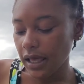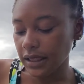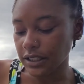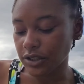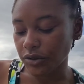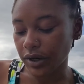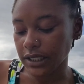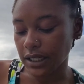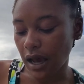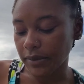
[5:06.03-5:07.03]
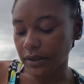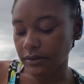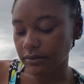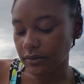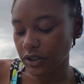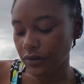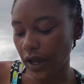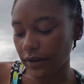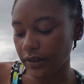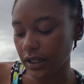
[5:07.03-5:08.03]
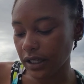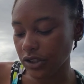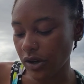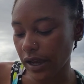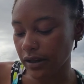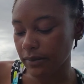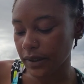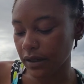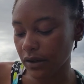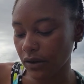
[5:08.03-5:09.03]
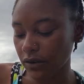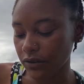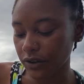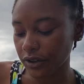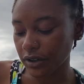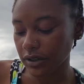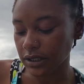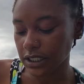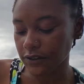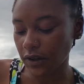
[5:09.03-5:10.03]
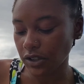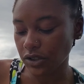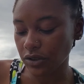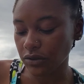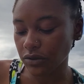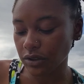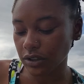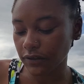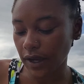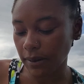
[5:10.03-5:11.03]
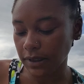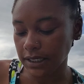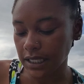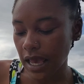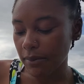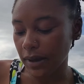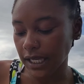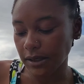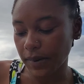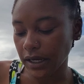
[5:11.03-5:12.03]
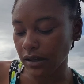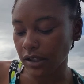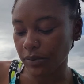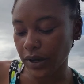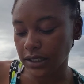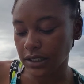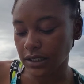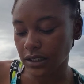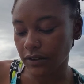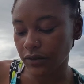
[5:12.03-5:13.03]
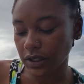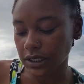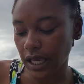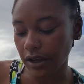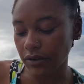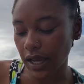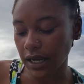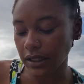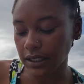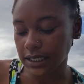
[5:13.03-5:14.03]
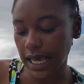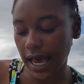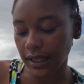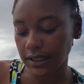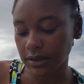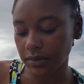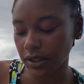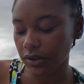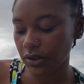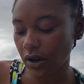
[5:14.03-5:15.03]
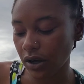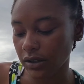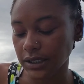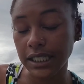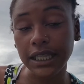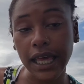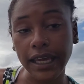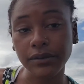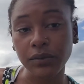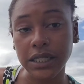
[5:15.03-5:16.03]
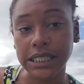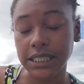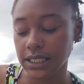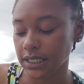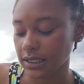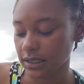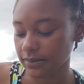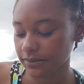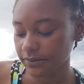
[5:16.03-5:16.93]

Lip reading: This story is common. Surviving and triumphing over dysfunctional nuclear families may depend on the presence of what psychoanalyst Alice Miller calls enlightened witnesses.